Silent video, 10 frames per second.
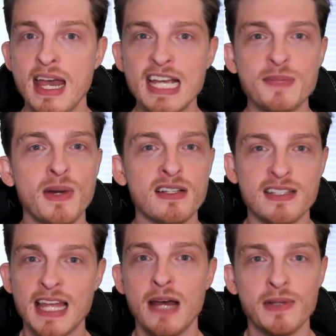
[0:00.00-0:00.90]

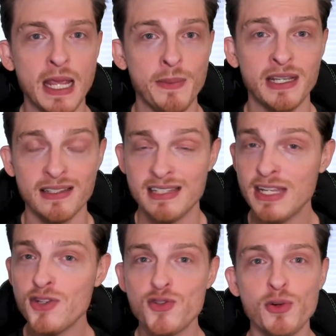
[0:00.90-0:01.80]
Xbox Cloud Gaming
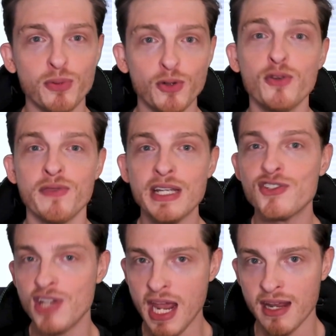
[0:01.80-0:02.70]
continues to improve
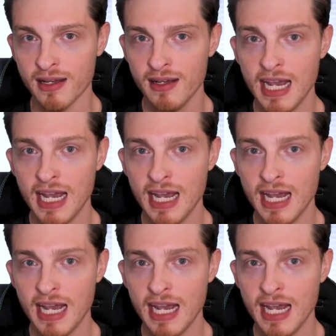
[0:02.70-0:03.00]
each day,